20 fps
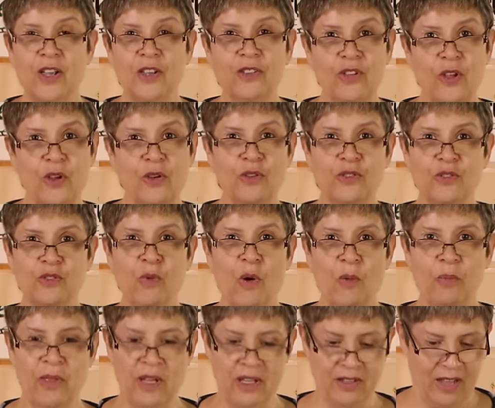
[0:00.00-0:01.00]
So you can
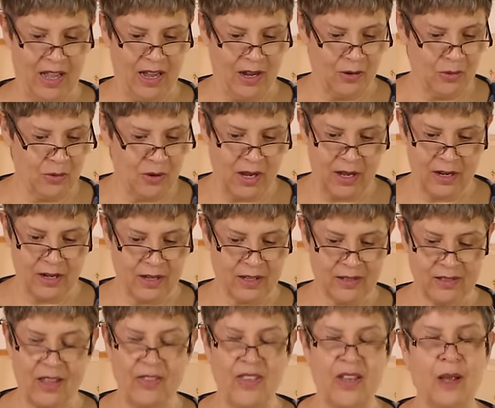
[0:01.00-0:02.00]
swap these out and, like I
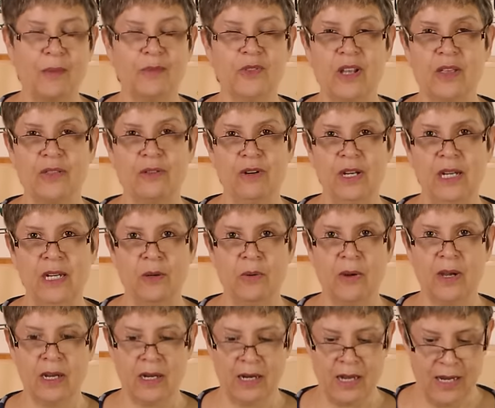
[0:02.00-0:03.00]
say, they come together really
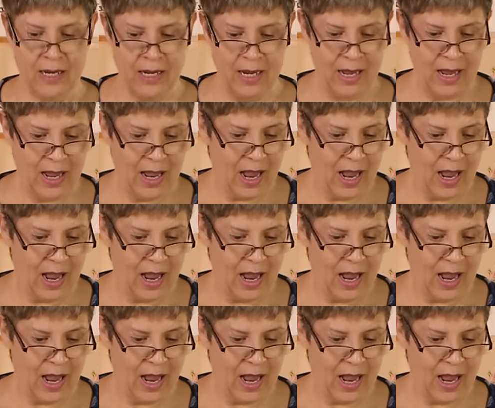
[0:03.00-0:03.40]
quickly.